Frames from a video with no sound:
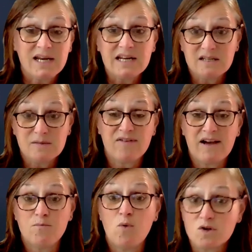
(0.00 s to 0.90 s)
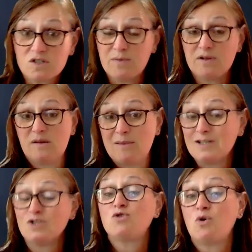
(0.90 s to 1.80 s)
needing to provide more stability
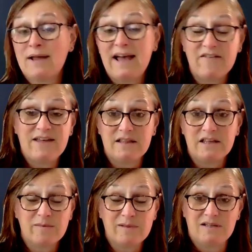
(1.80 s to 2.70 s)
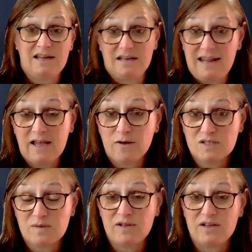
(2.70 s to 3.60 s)
because you don't have that ligament and
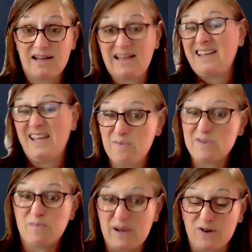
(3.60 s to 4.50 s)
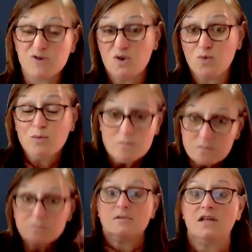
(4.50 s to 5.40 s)
ankle stability, and hip is bigger, so
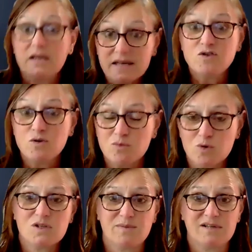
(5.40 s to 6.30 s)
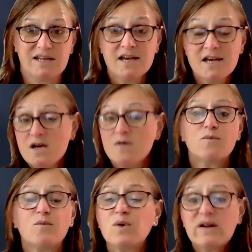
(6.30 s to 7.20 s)
it gives you more stability.
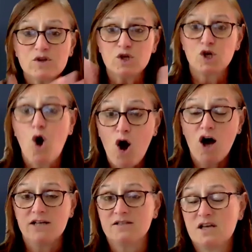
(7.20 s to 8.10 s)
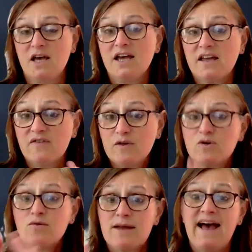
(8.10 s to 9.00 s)
Whatever the cause, if
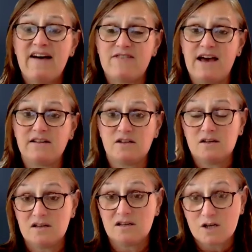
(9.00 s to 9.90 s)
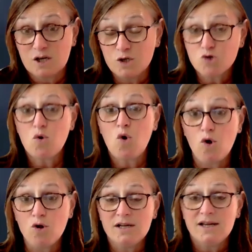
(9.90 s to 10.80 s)
you don't have that
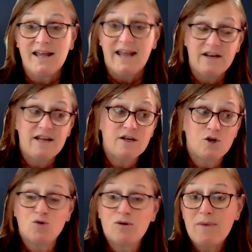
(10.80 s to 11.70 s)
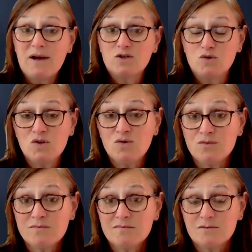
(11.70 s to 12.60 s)
control and then you get back too
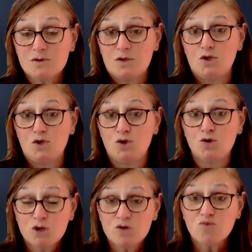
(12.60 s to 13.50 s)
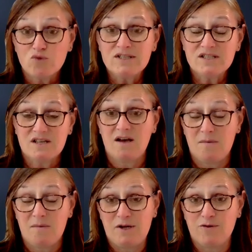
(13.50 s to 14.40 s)
soon, you're going to risk
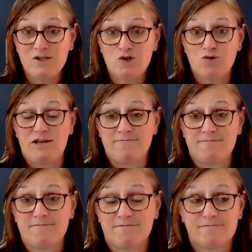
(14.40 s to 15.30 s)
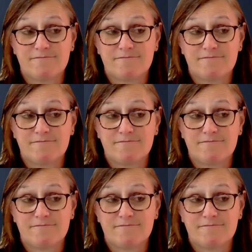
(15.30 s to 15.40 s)
a bigger injury.